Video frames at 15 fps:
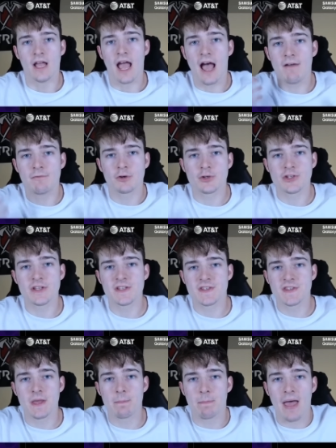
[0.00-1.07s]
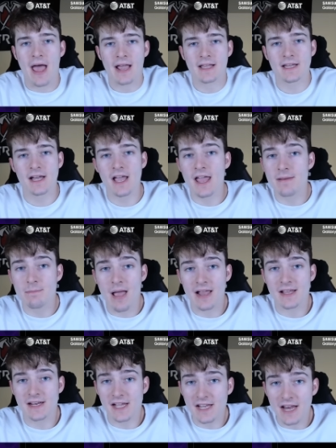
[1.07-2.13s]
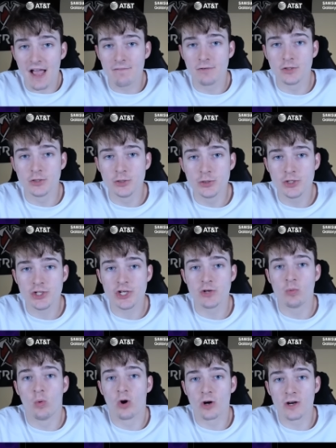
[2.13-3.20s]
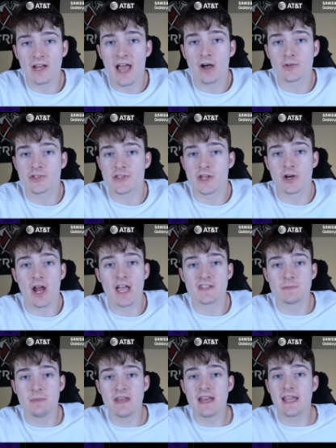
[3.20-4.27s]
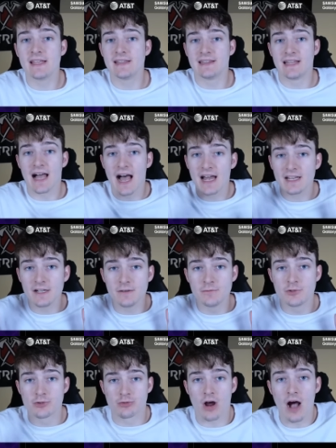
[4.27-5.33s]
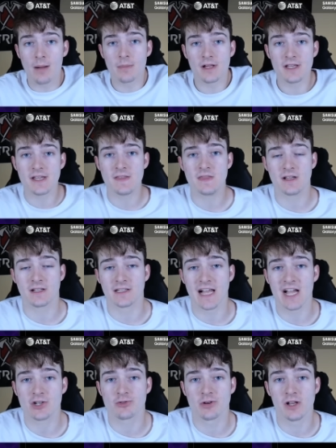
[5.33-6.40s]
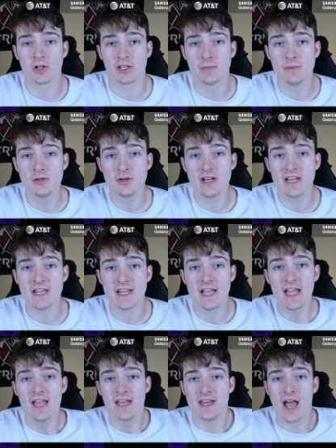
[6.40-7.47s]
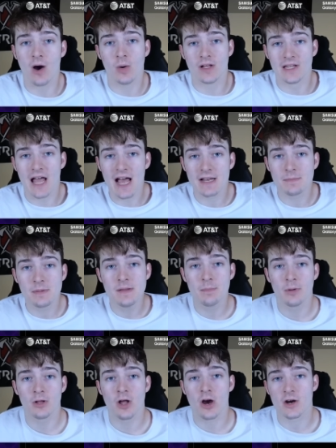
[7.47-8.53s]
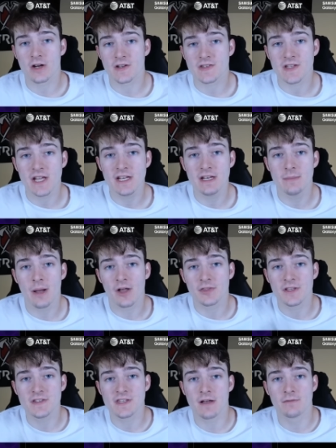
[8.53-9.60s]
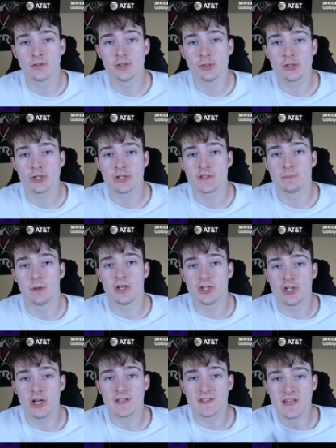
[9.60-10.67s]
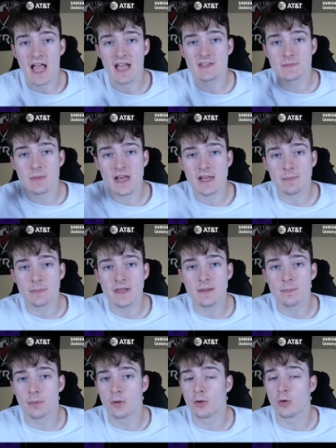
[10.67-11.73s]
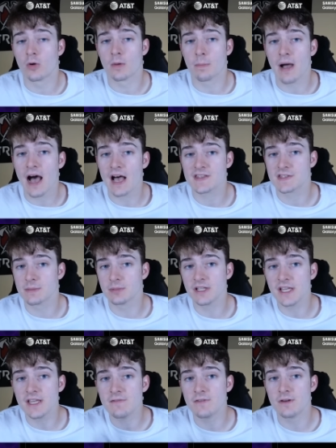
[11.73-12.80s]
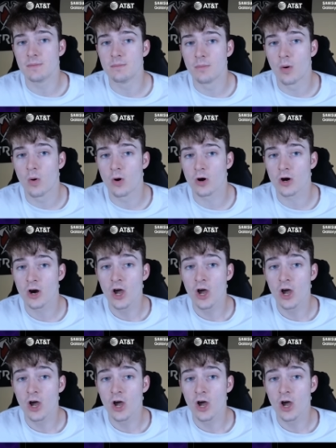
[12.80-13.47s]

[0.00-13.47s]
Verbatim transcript: Ever since the P.E.K.K.A. and Mega Knight Evolution were announced, there has been a lot of drama in the Clash Royale community. Now, a lot of people are excited about these evolutions, but just as many people, or possibly even more,